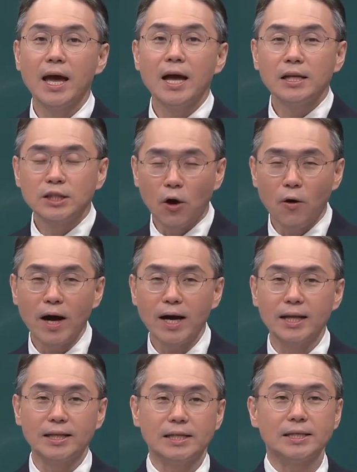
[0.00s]
In order
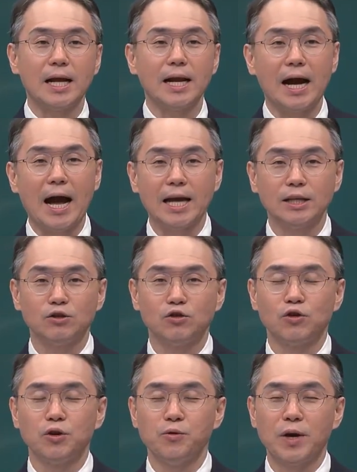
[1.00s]
to have
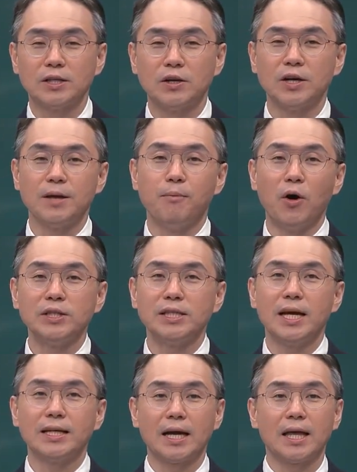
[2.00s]
accurate digital guided
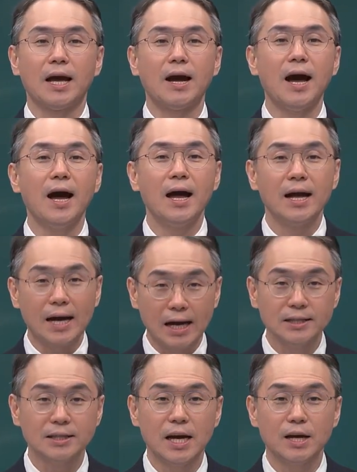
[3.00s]
surgery, the
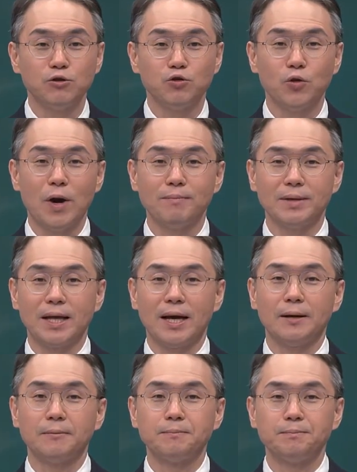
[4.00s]
merging process is
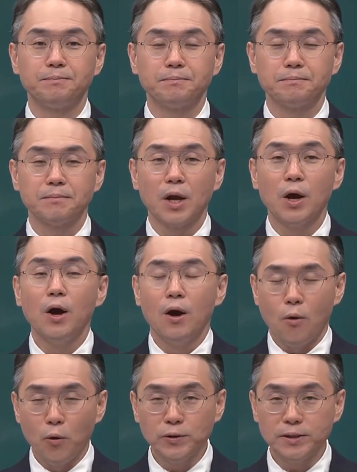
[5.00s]
extremely
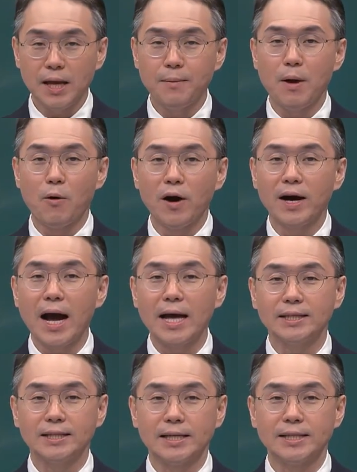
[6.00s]
important.
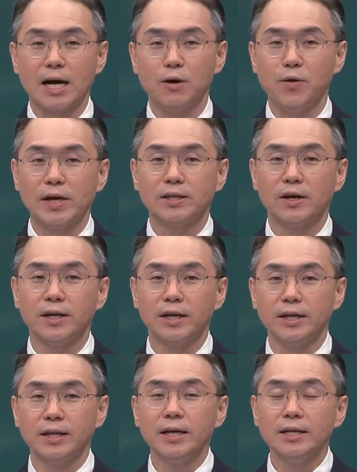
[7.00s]
In order to
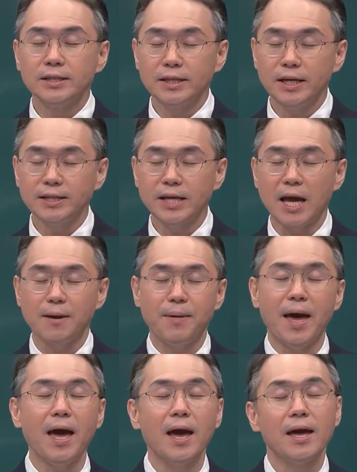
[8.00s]
fabricate Osstem's
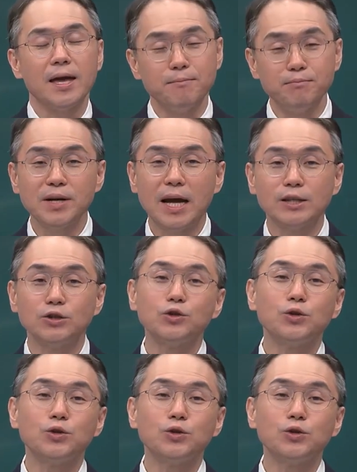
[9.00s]
OneGuide,